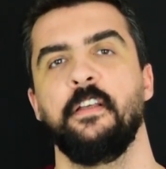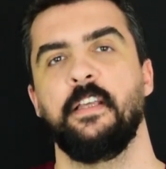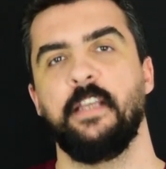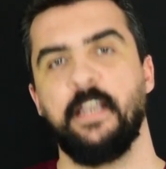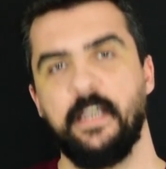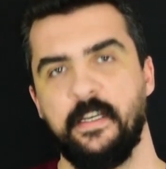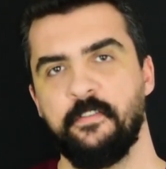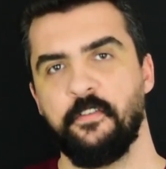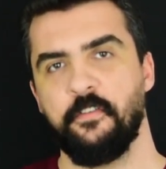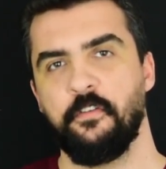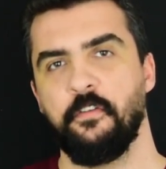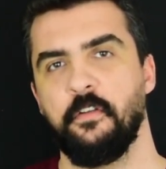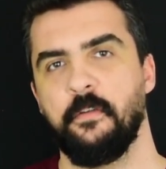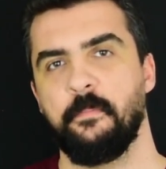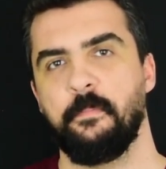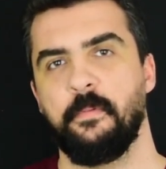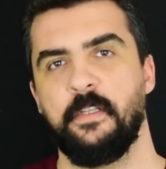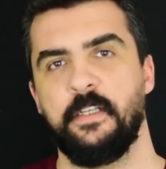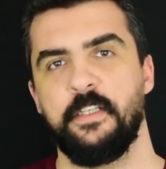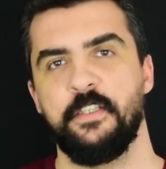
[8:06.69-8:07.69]
get to
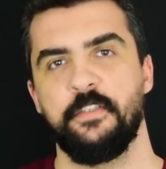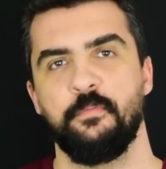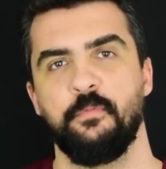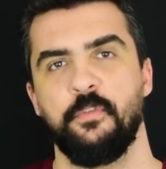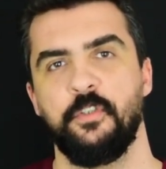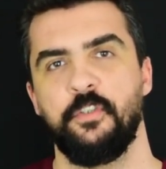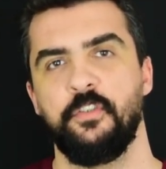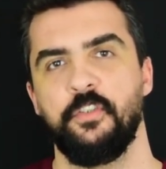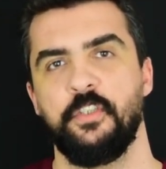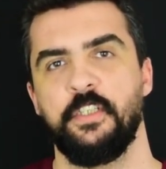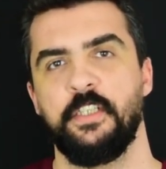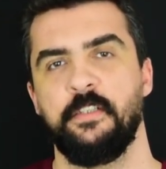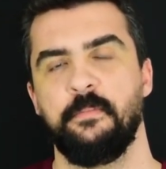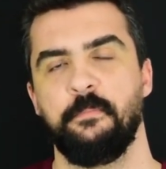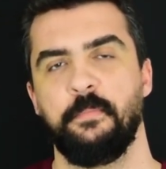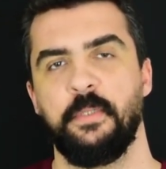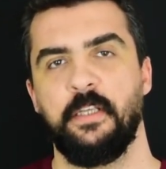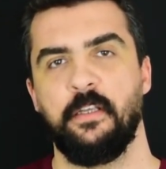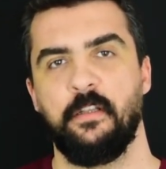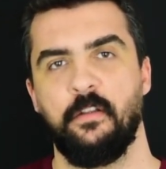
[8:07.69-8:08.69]
a place where you
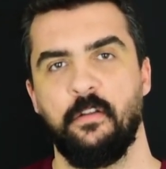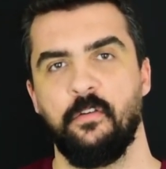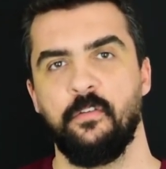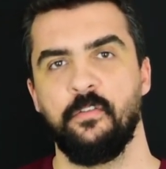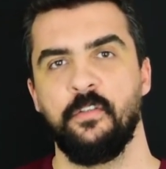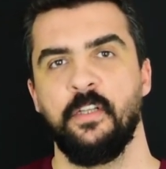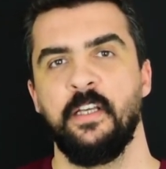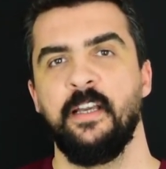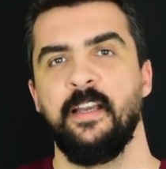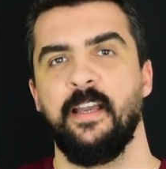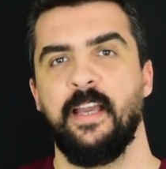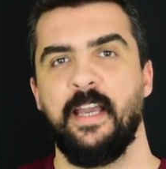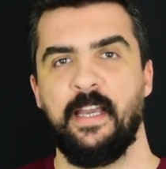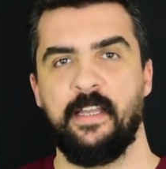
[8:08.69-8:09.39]
can be alone